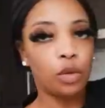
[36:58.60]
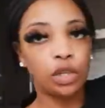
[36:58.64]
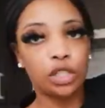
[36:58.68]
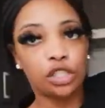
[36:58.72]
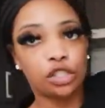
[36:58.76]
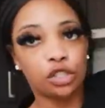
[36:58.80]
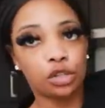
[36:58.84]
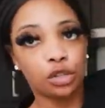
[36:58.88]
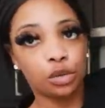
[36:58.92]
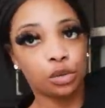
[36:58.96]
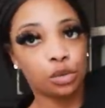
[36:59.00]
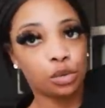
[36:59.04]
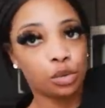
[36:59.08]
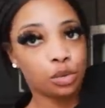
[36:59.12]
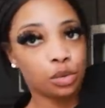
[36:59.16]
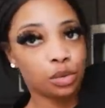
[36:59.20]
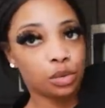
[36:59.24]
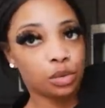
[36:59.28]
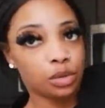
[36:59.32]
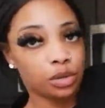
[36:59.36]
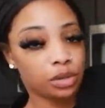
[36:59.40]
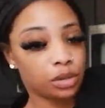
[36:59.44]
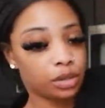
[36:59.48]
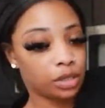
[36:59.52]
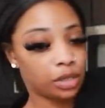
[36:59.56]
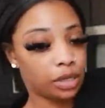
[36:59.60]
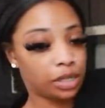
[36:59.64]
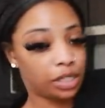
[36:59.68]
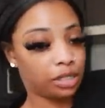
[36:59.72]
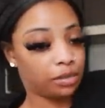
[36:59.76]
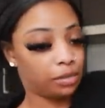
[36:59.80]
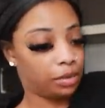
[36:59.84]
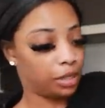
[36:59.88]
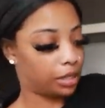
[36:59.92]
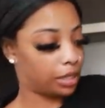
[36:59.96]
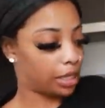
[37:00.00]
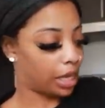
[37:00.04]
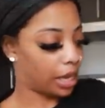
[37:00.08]
with two of
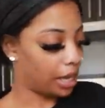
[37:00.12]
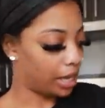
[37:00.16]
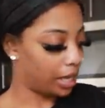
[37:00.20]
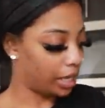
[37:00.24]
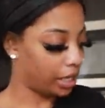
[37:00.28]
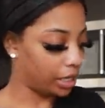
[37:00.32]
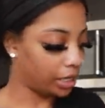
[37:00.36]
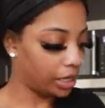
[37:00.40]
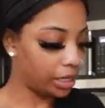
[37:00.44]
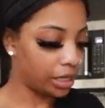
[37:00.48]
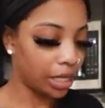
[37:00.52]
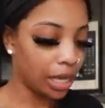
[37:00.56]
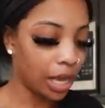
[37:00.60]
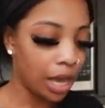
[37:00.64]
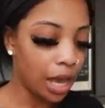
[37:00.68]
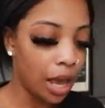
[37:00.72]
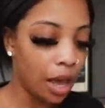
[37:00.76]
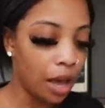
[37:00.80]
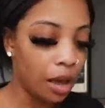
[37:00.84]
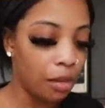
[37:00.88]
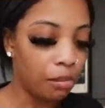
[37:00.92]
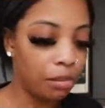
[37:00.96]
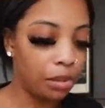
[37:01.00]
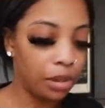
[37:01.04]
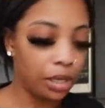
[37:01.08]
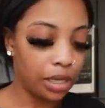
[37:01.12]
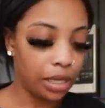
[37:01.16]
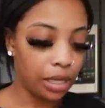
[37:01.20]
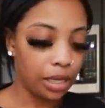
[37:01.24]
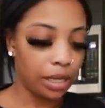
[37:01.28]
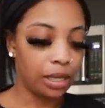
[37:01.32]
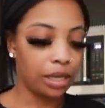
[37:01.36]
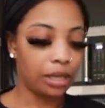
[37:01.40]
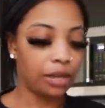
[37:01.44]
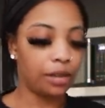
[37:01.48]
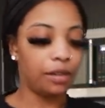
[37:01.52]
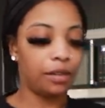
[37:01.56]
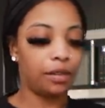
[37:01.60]
them little things,
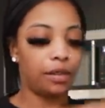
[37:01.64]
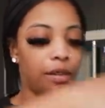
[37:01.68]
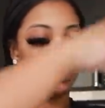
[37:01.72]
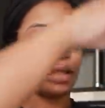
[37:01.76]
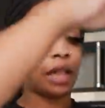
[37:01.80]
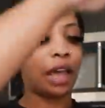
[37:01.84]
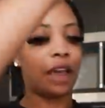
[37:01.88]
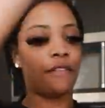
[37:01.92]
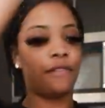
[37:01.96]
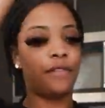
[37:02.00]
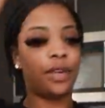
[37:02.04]
but like